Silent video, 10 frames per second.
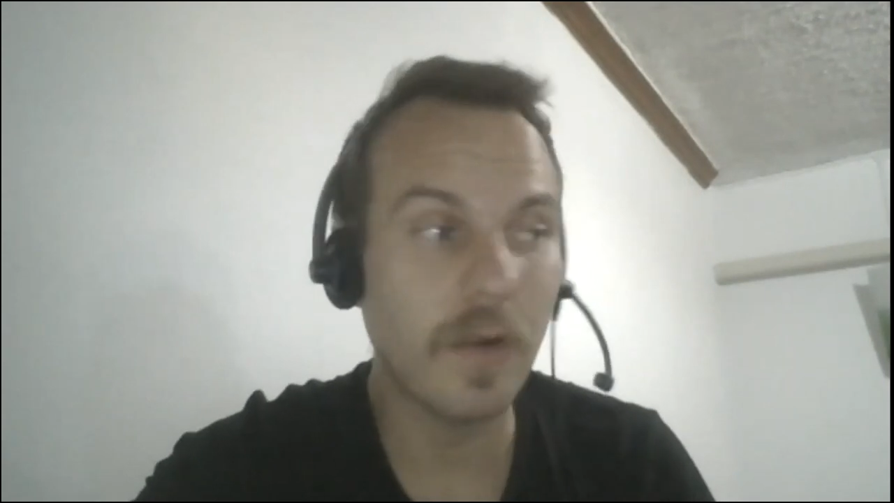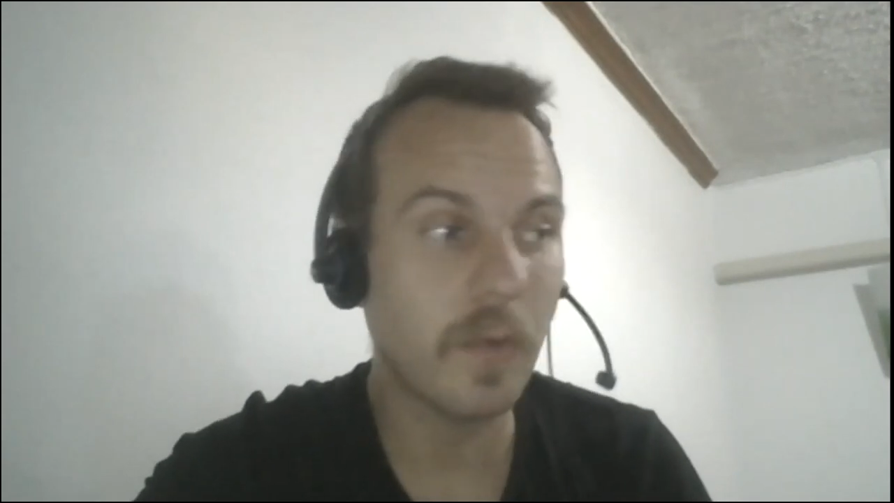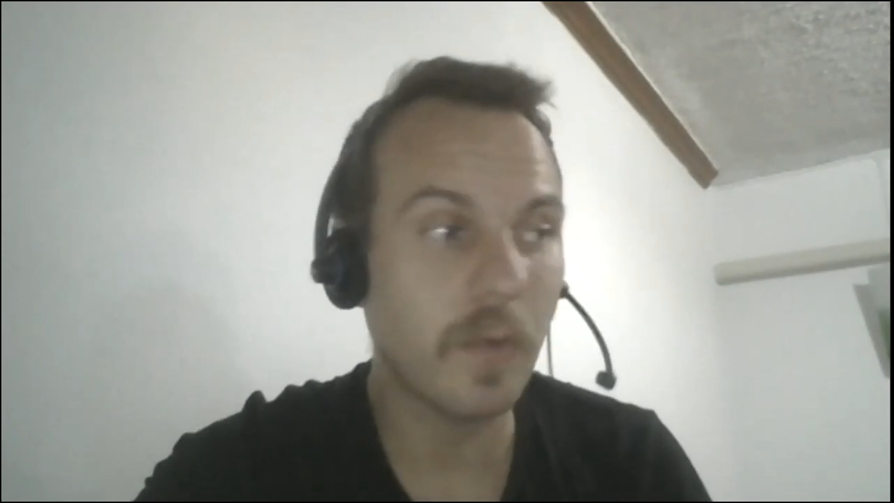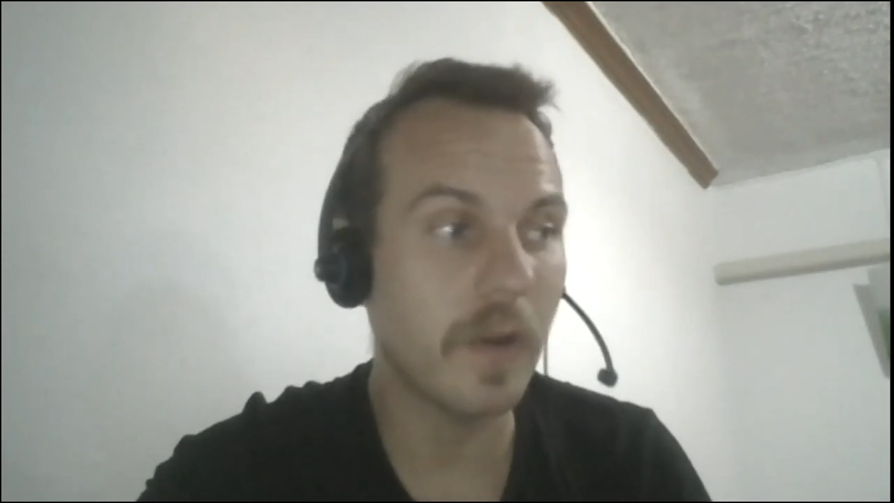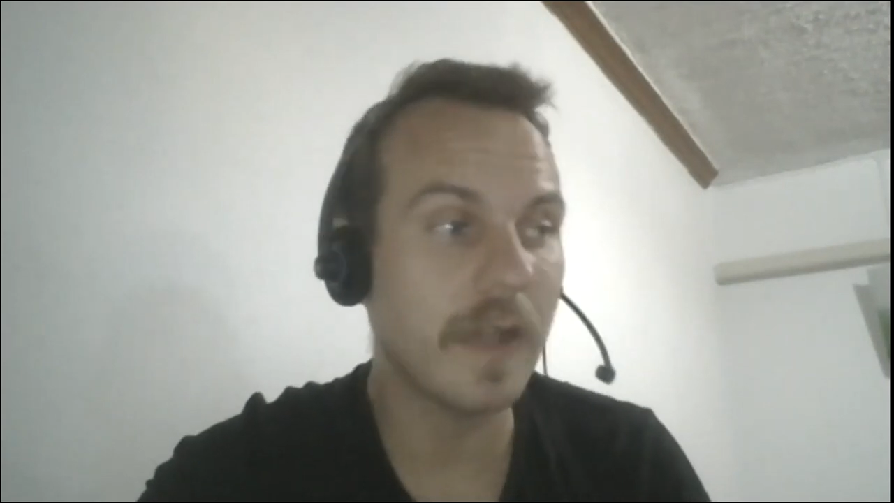I know
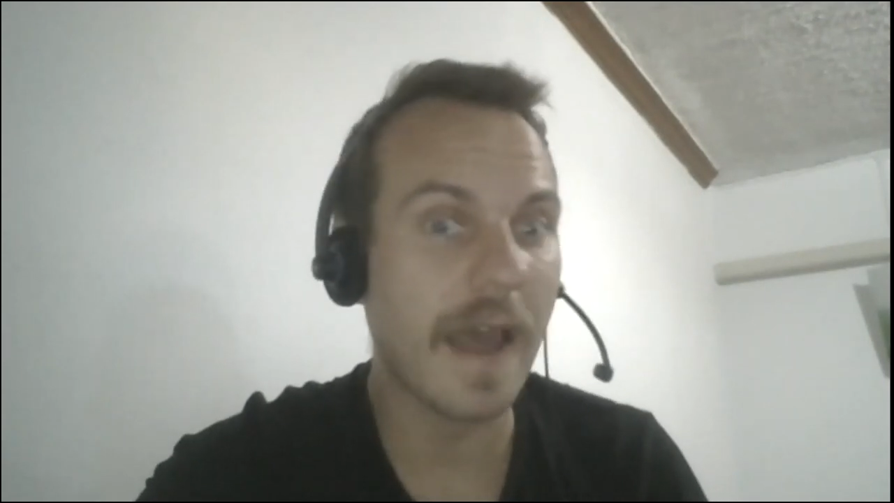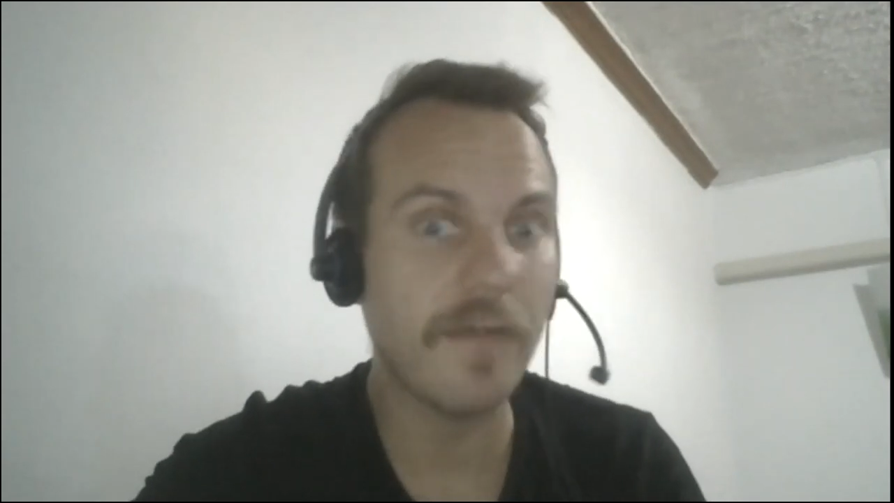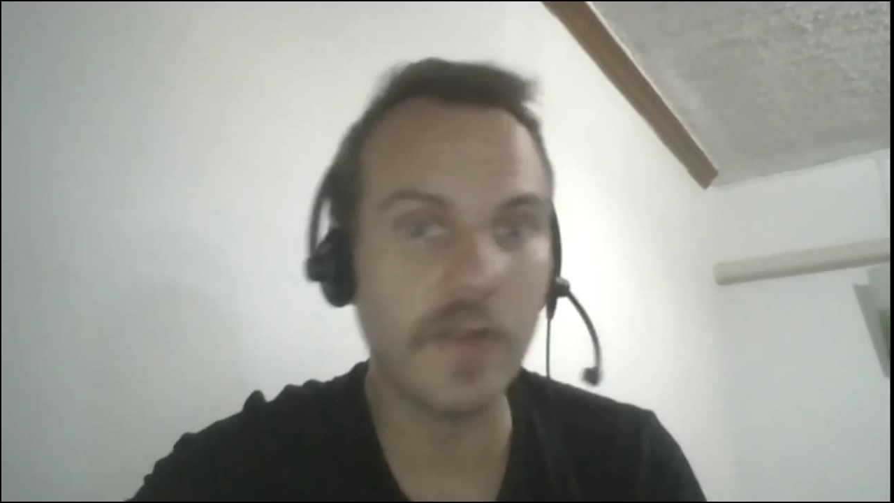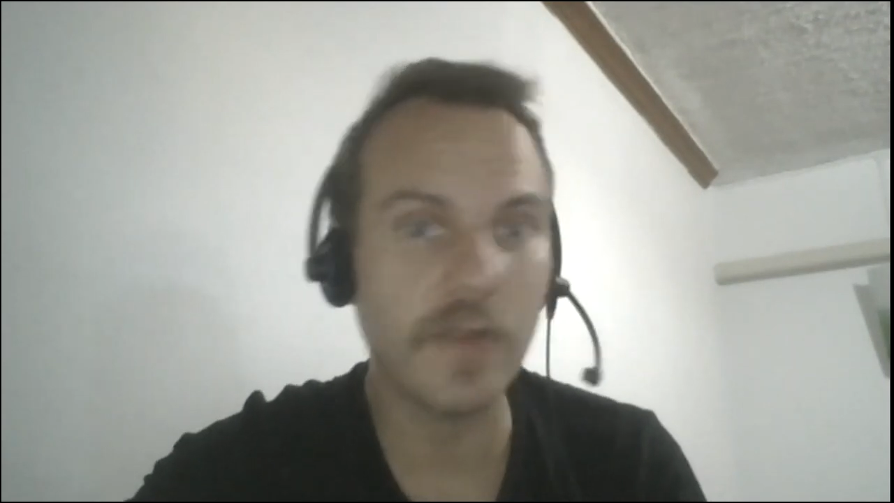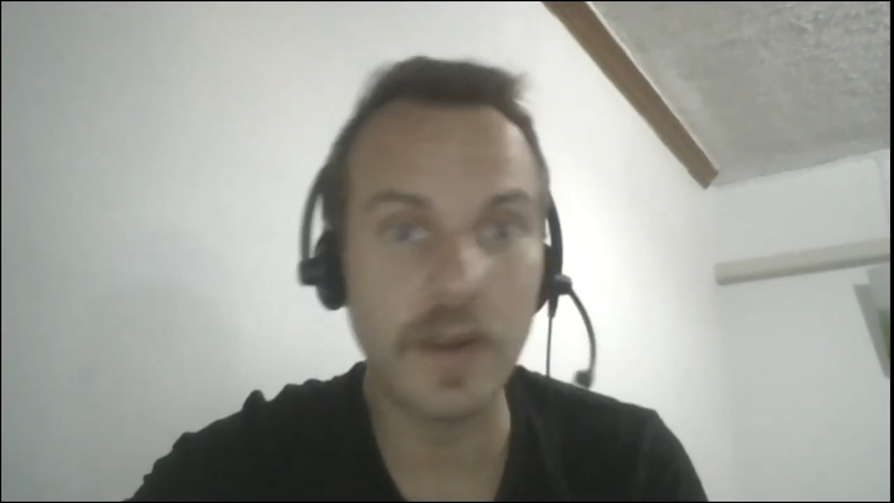I'm going to
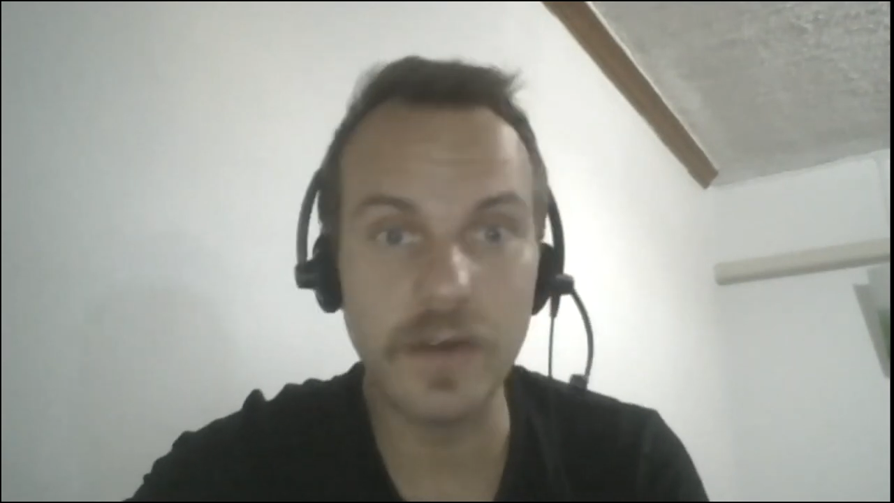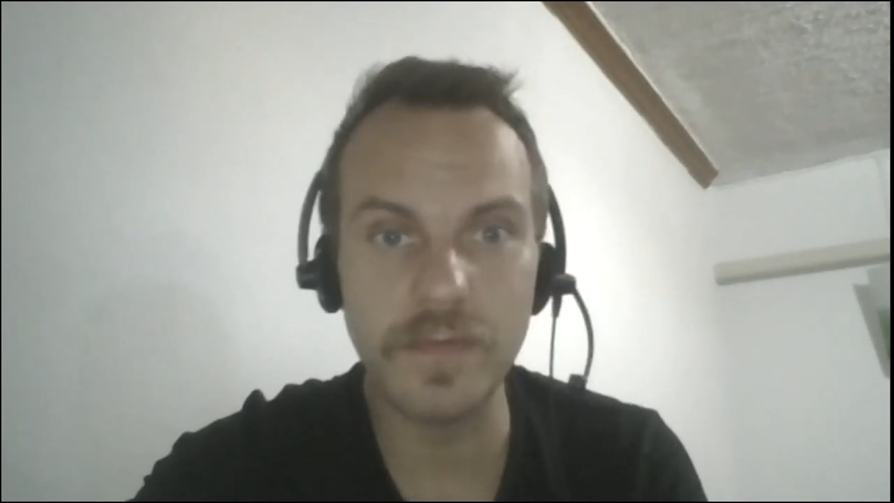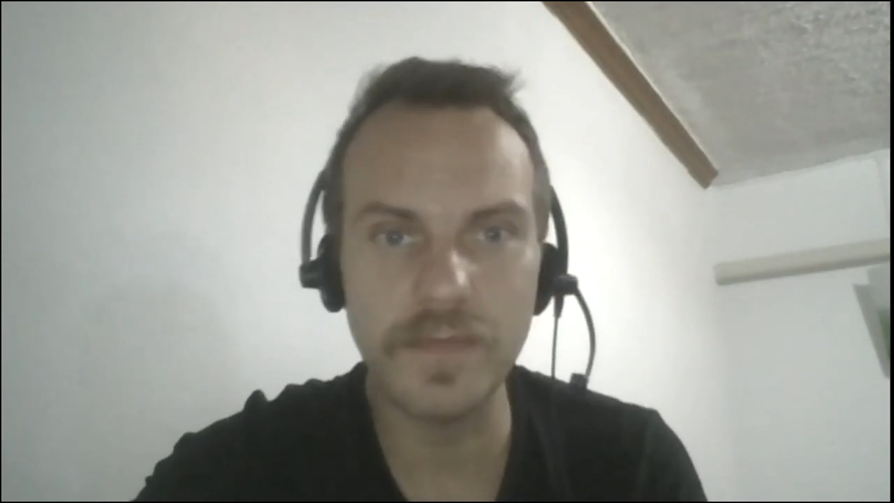Africa,